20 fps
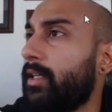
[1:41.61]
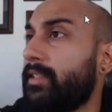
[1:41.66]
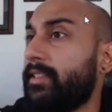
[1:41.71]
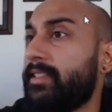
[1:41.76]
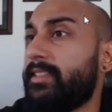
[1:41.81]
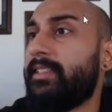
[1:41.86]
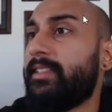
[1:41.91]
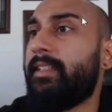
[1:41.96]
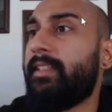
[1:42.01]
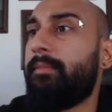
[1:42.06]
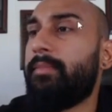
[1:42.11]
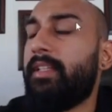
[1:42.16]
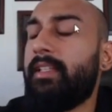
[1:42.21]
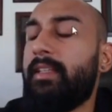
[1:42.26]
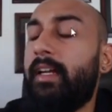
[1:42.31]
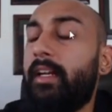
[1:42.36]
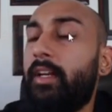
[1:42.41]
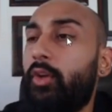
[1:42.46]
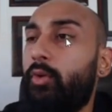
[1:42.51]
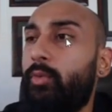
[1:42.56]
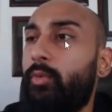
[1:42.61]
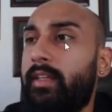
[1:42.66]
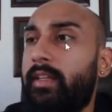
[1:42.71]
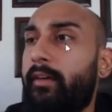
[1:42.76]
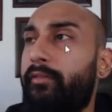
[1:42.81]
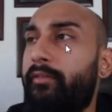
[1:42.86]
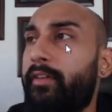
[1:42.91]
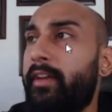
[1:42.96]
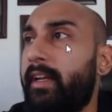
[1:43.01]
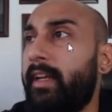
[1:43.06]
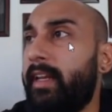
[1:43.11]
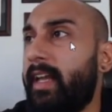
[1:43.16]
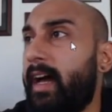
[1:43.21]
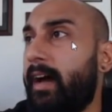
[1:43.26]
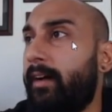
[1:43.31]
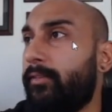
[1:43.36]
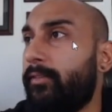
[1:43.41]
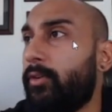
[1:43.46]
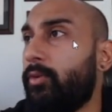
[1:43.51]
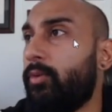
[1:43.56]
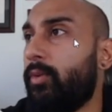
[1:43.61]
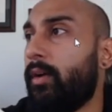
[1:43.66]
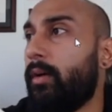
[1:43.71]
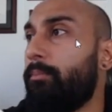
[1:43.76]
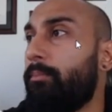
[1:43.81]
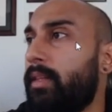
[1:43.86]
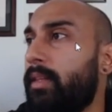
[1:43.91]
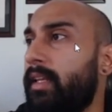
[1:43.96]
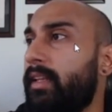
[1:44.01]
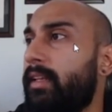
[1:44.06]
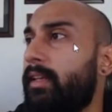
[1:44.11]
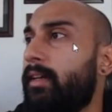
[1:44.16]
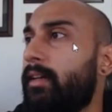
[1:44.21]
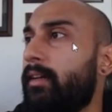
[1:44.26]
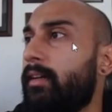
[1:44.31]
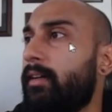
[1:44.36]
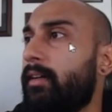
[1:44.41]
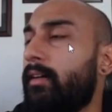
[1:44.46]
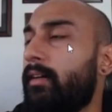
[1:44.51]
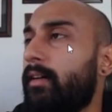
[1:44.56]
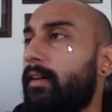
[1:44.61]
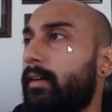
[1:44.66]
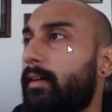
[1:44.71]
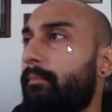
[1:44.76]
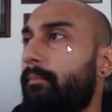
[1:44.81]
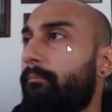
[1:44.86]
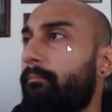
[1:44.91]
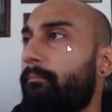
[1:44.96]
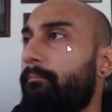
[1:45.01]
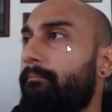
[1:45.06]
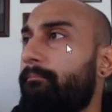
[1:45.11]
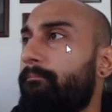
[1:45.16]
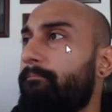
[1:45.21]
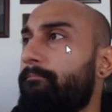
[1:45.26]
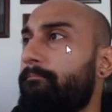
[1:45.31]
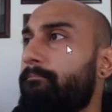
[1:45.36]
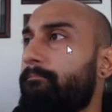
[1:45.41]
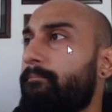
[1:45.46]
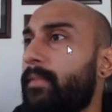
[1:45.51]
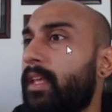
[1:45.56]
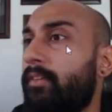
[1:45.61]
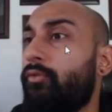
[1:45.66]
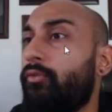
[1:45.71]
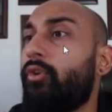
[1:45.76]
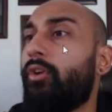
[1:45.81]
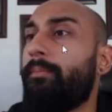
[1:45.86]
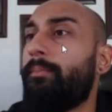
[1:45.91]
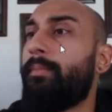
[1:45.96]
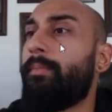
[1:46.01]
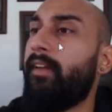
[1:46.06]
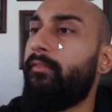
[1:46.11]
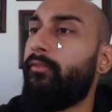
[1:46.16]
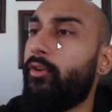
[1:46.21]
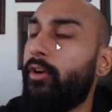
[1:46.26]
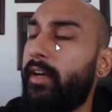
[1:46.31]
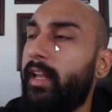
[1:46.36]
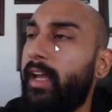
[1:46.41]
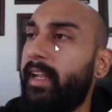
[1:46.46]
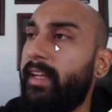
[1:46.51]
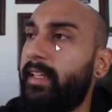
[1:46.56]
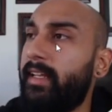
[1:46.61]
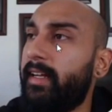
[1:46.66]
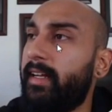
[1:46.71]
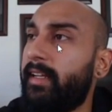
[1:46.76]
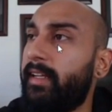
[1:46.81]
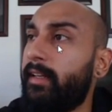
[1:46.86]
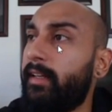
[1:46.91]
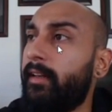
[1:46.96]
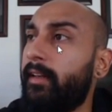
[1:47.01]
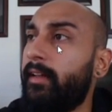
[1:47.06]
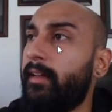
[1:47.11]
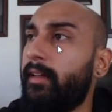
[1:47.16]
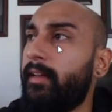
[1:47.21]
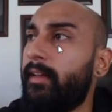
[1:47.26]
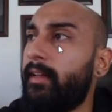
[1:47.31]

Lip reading: This is something that you will definitely have to complete if you're applying for an ITIN.